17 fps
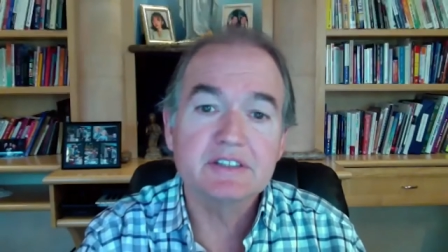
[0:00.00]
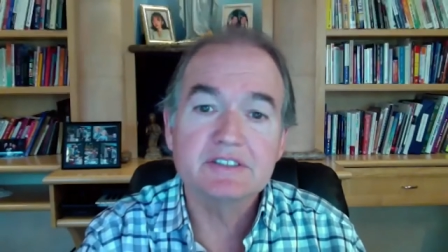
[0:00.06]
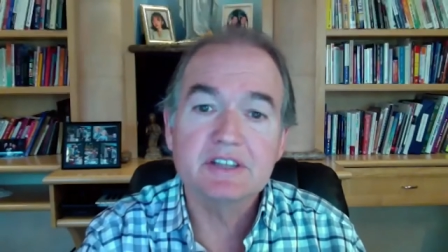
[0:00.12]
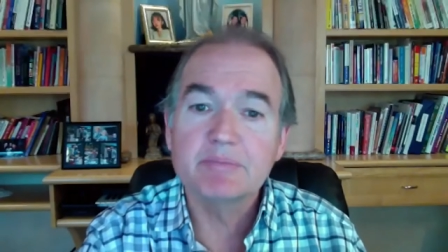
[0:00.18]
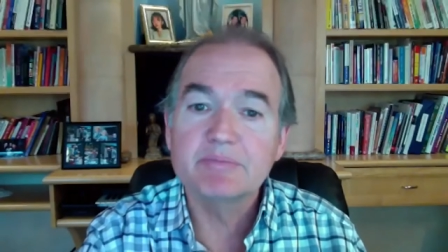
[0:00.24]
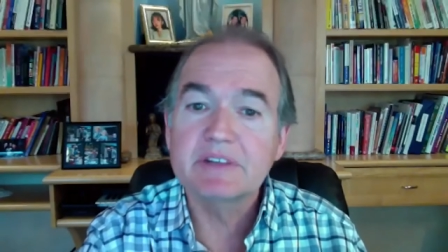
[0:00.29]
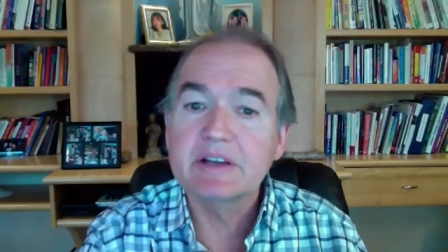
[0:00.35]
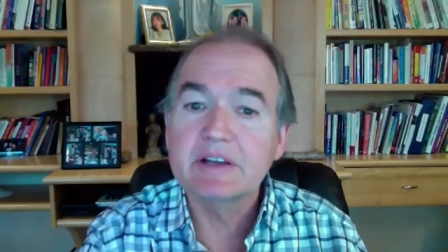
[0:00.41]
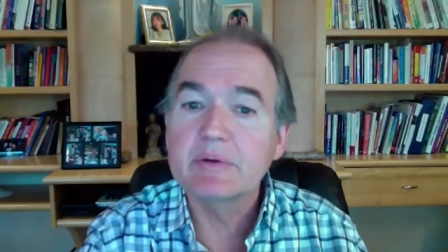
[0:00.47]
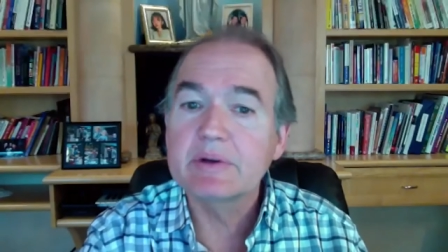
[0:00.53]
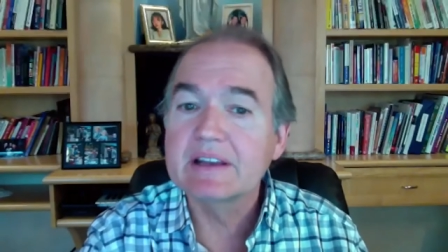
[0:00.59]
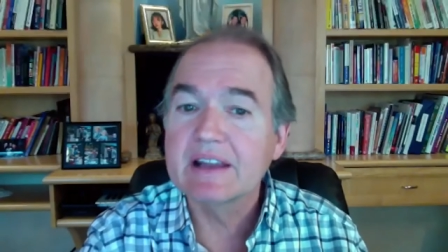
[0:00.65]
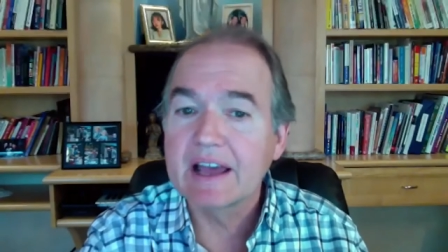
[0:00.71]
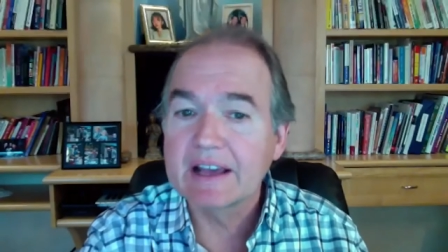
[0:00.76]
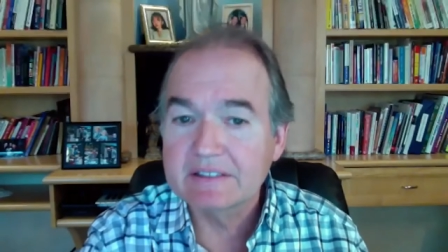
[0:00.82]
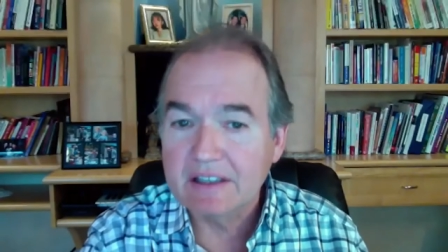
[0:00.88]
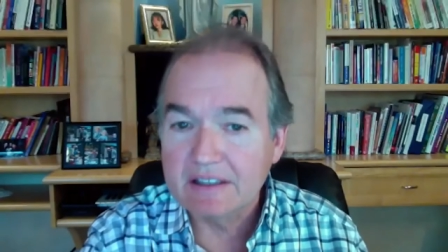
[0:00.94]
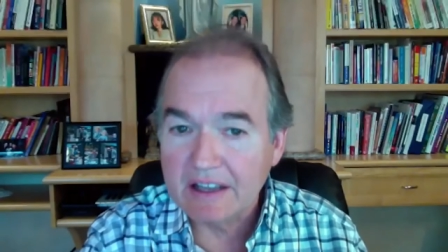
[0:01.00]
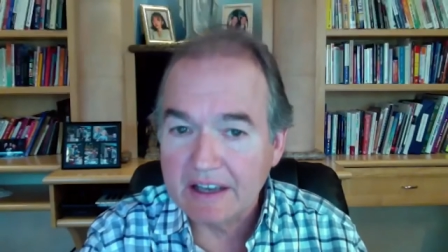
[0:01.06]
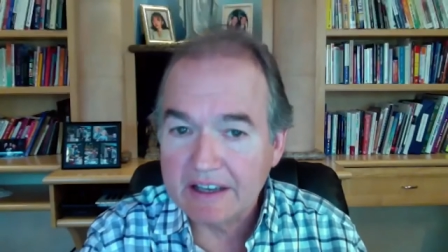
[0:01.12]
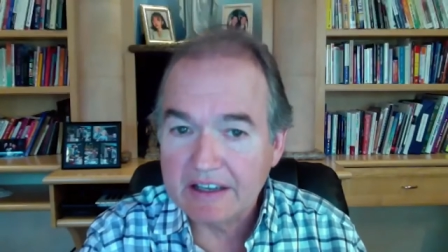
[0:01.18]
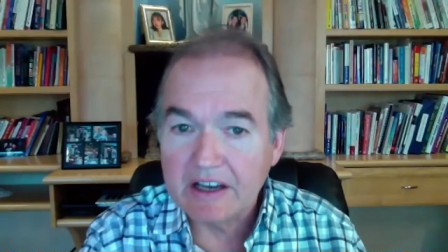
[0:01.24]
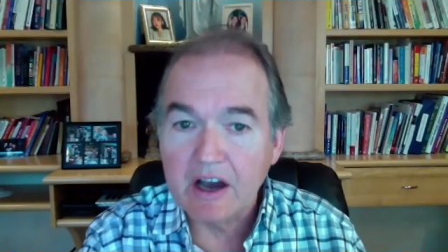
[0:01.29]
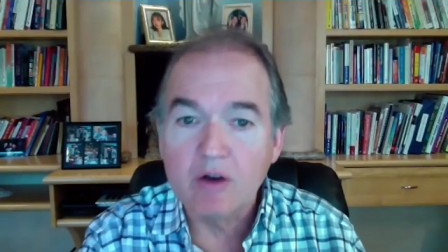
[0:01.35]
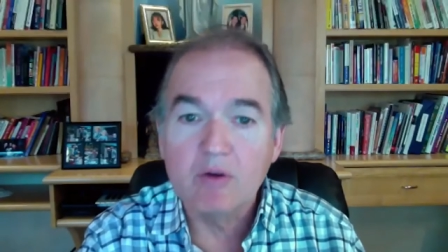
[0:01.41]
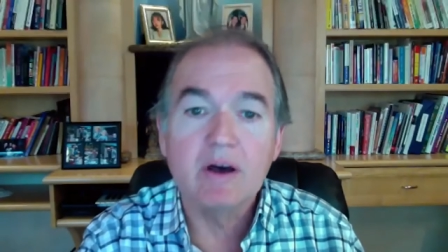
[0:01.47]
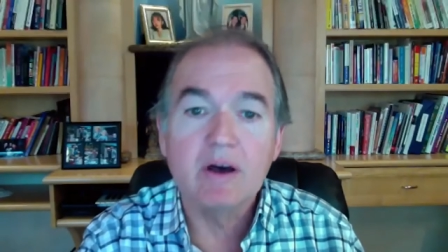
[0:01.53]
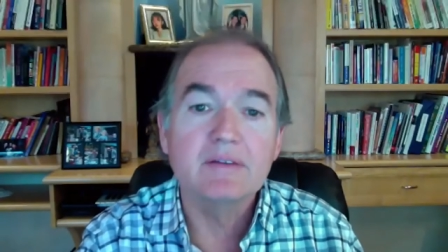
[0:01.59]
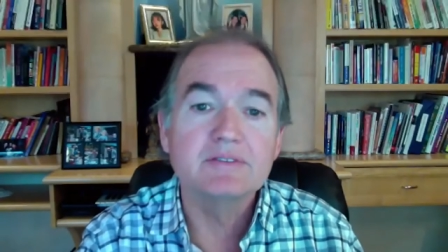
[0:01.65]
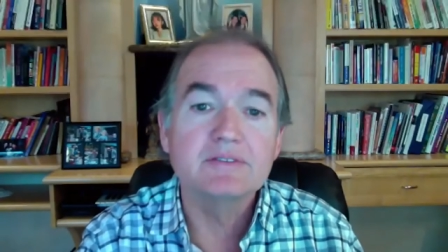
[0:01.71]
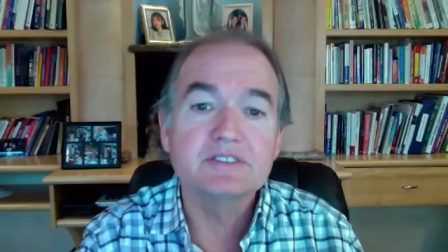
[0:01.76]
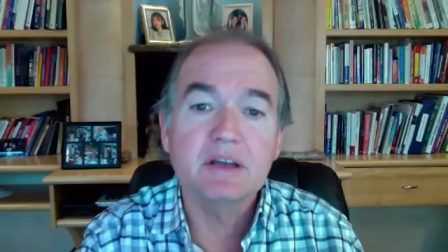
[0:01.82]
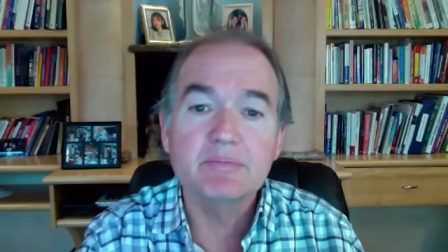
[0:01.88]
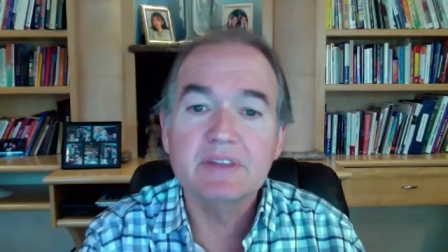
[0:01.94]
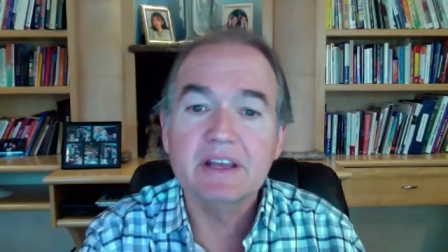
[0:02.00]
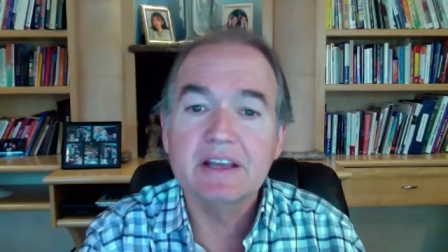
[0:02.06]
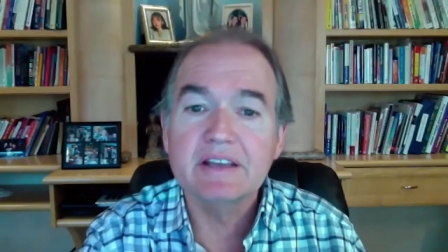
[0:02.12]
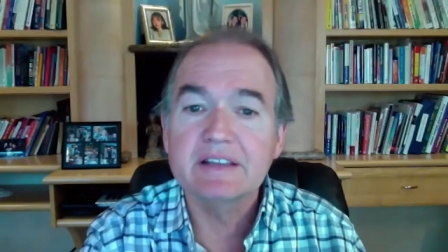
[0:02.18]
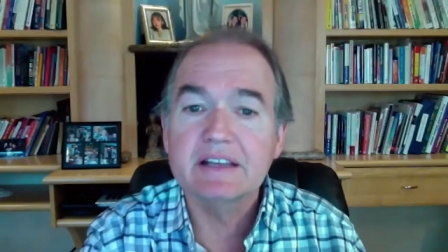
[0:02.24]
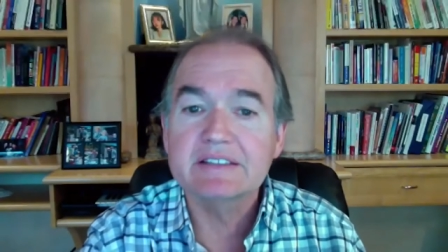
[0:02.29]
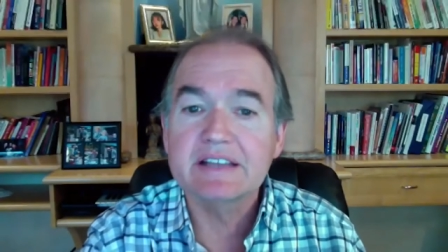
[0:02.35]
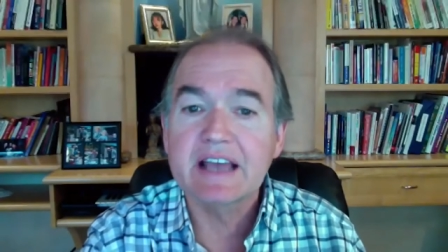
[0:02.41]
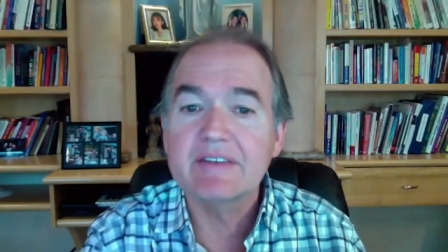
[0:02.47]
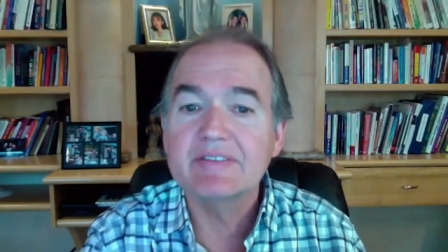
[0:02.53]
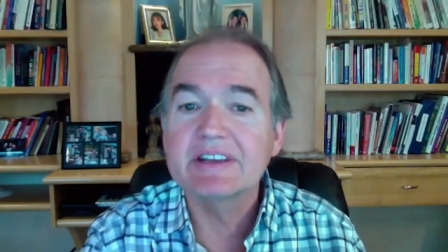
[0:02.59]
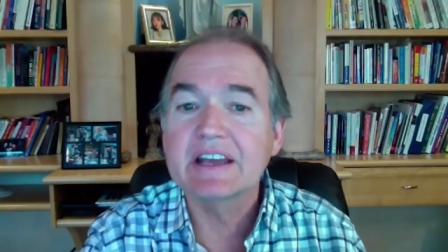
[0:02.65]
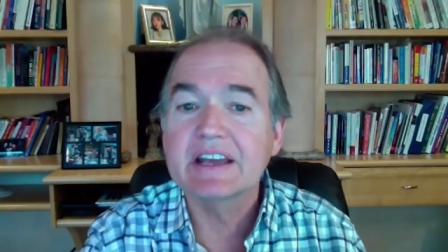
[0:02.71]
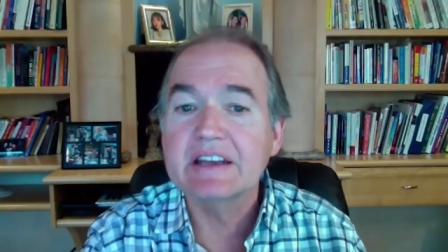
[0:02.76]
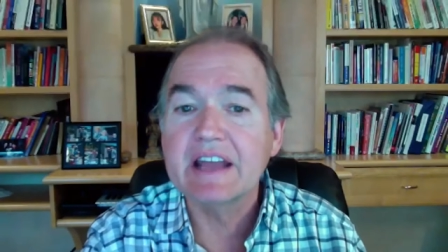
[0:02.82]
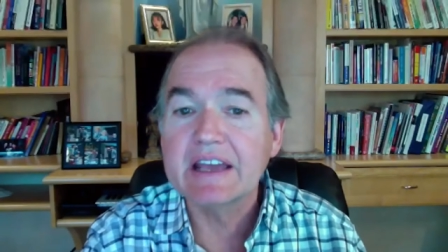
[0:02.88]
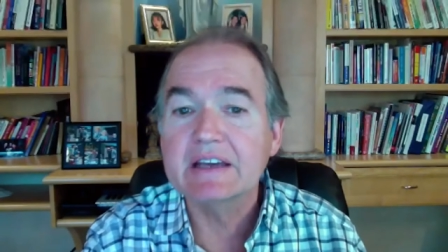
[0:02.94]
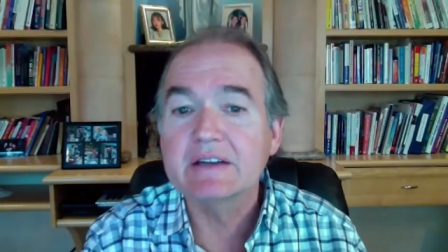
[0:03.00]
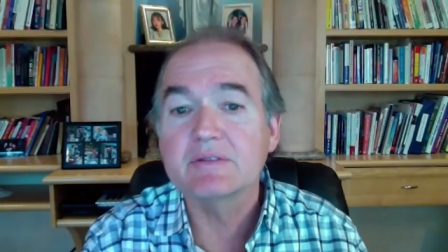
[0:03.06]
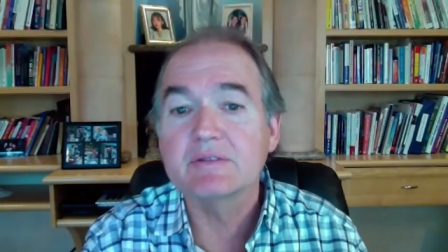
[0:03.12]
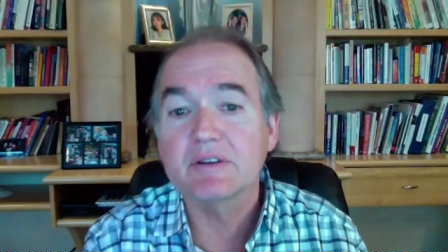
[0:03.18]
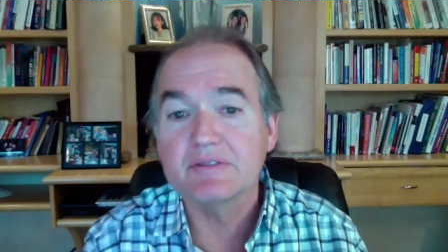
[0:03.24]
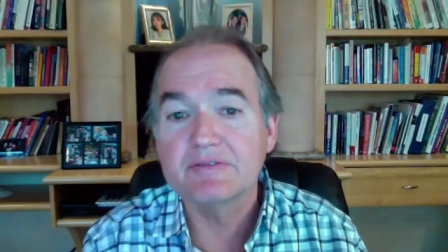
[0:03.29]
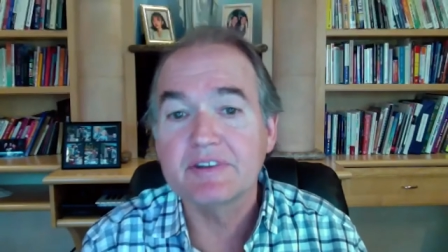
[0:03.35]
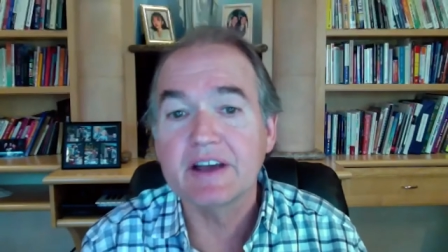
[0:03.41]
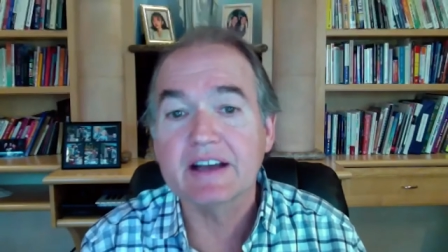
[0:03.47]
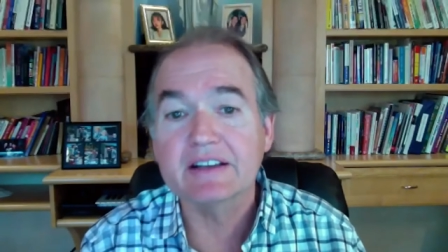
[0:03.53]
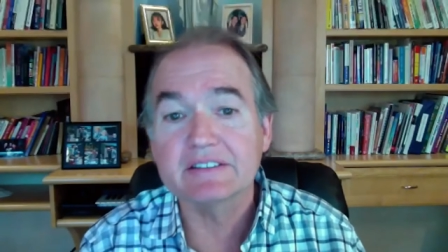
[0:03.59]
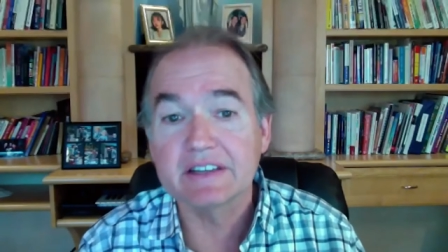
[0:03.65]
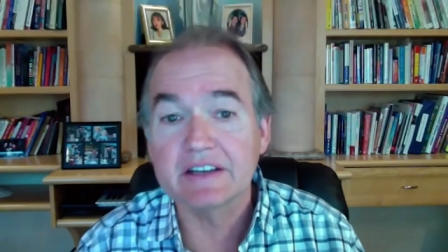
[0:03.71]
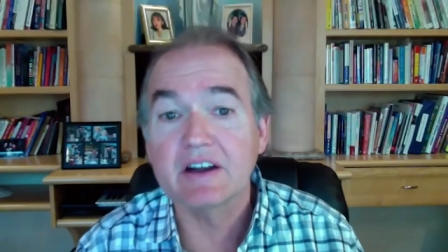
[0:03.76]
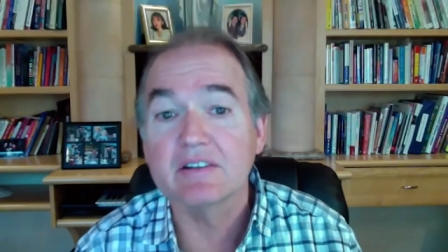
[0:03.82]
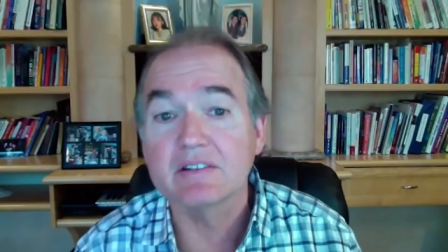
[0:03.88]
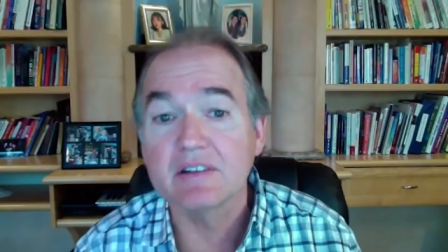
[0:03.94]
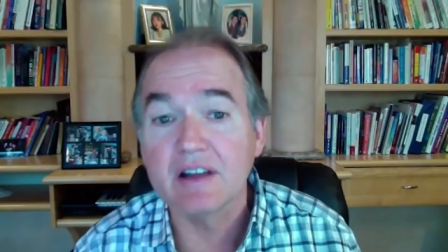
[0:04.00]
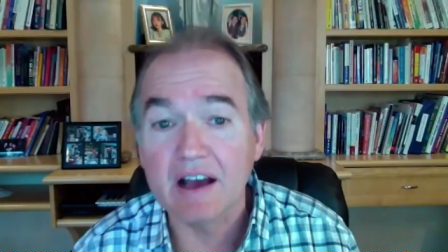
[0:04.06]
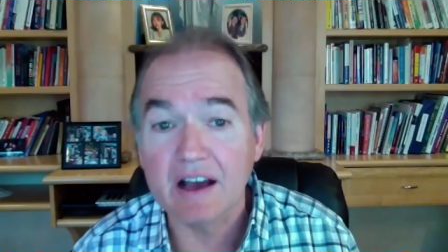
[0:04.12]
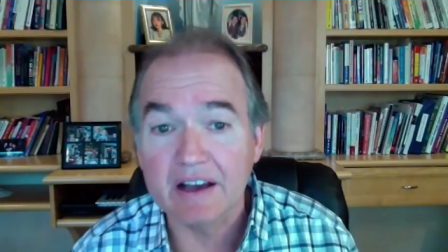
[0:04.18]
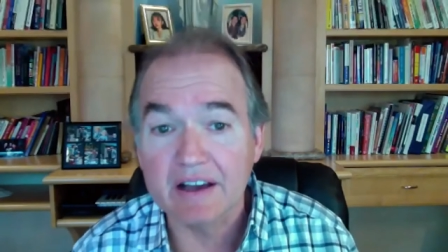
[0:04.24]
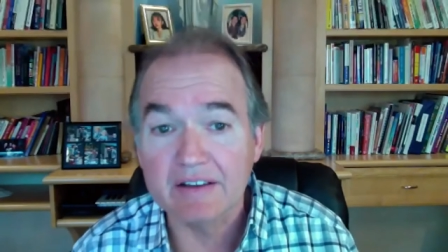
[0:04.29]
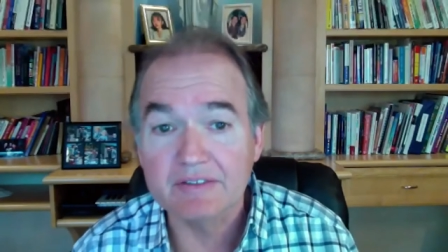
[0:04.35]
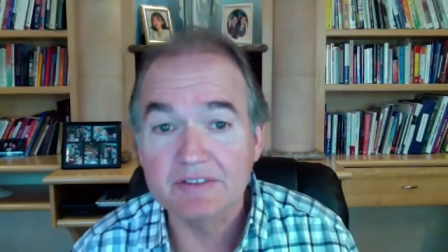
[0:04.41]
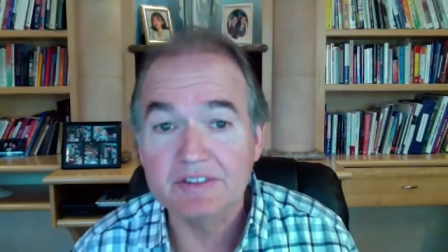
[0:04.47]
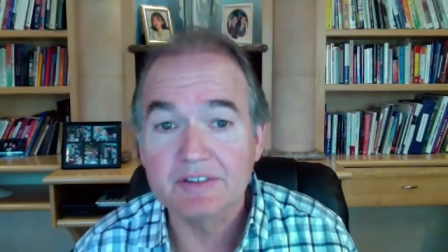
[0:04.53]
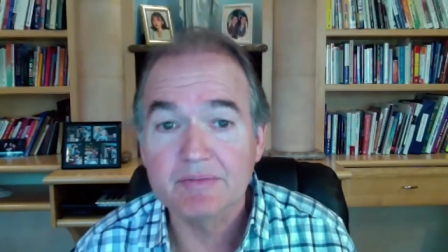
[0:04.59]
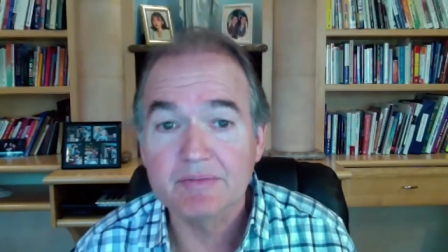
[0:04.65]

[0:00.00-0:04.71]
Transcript: something we like to let go of, something that's having a negative effect in our lives.